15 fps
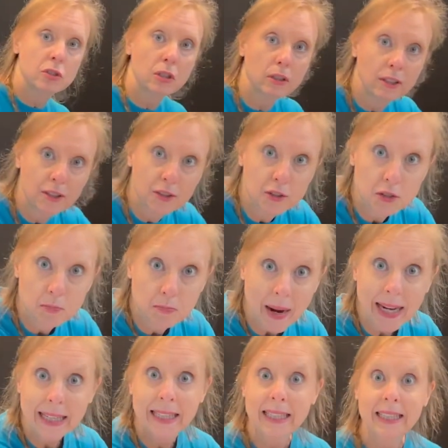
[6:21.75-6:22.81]
a little
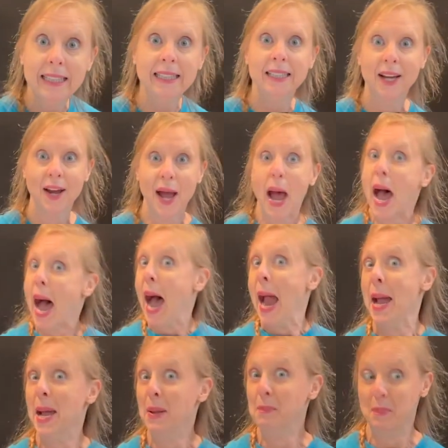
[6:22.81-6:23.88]
spiky
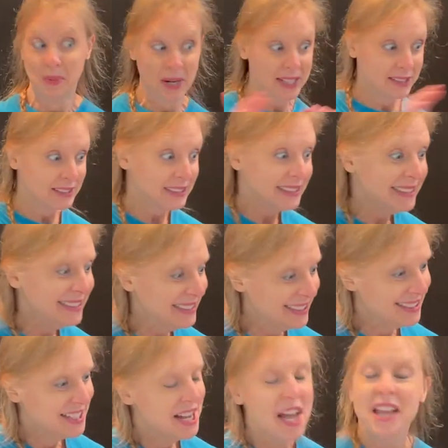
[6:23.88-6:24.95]
and prickly.
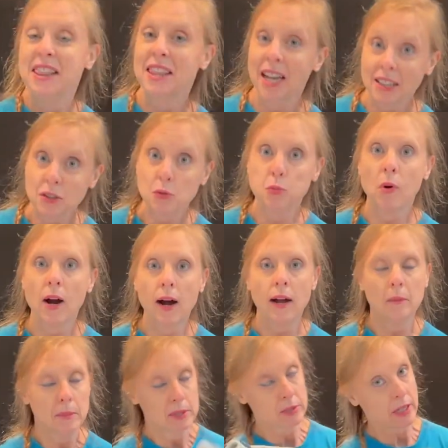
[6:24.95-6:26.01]
That's why
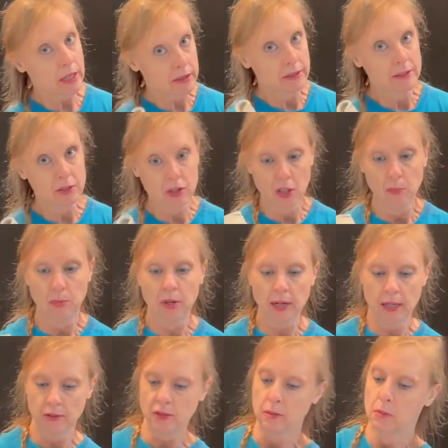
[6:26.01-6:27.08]
Miss Kathleen's going to put
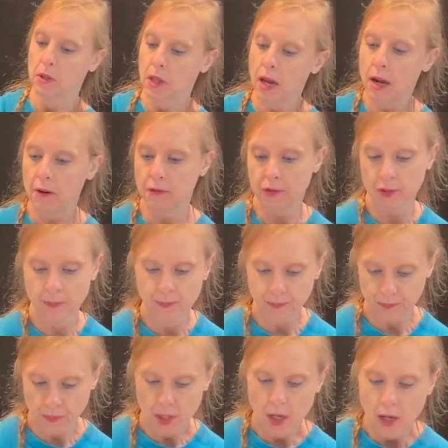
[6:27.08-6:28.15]
on some gloves.
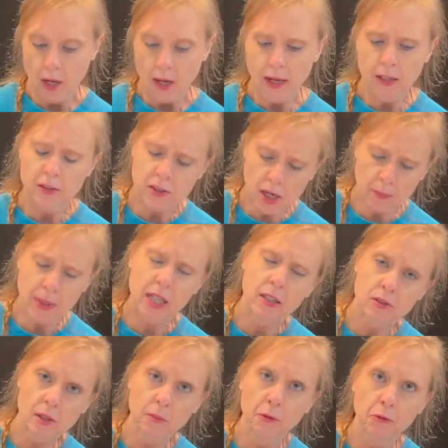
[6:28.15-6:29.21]
And it's not
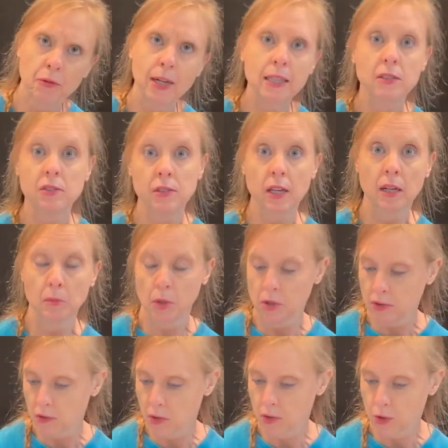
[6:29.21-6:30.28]
because I'm afraid this animal
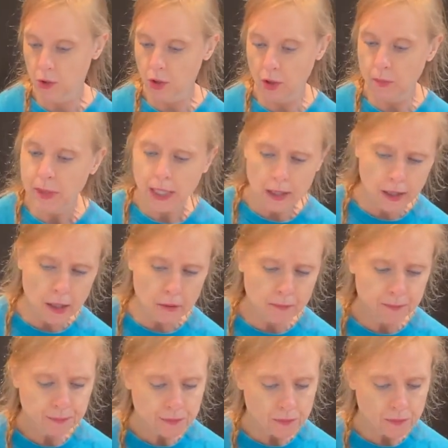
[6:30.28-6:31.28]
is going to hurt me at all.